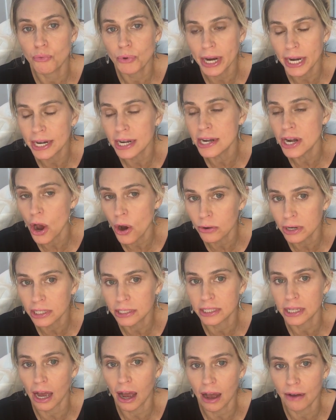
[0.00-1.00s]
written
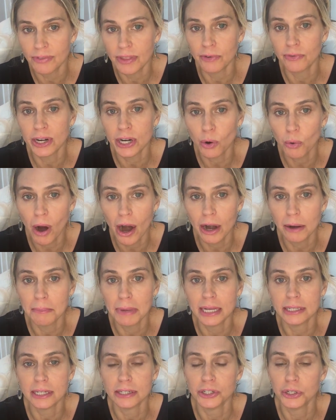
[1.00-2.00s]
notice of the
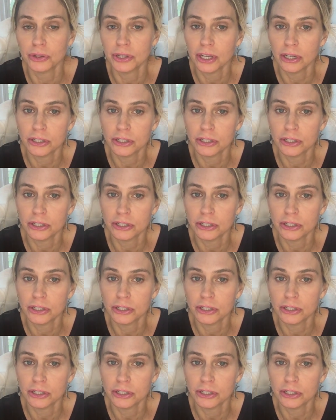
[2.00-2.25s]
requirement to the